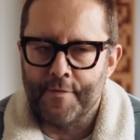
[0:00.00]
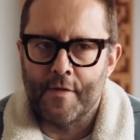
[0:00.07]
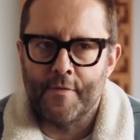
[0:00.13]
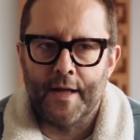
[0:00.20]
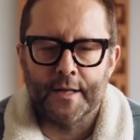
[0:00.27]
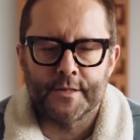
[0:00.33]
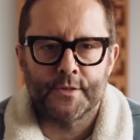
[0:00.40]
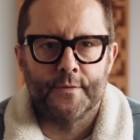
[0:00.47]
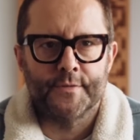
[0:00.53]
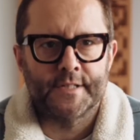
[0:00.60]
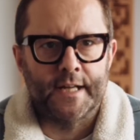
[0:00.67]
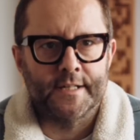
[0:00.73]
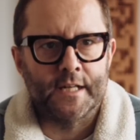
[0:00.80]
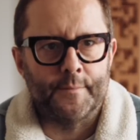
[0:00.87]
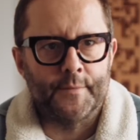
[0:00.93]
And then that sort of
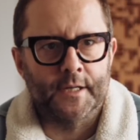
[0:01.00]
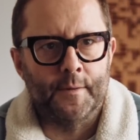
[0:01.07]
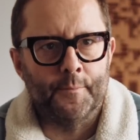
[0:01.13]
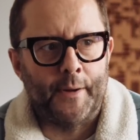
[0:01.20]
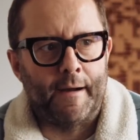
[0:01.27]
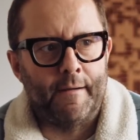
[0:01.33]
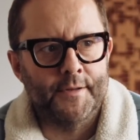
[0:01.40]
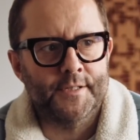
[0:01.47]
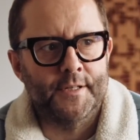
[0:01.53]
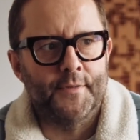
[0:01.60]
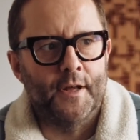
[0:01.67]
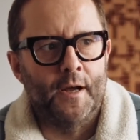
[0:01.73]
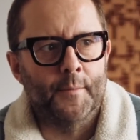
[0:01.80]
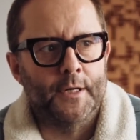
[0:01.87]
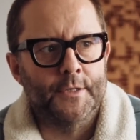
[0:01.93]
set up the comparison
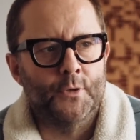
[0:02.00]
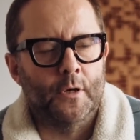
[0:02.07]
that I'm going to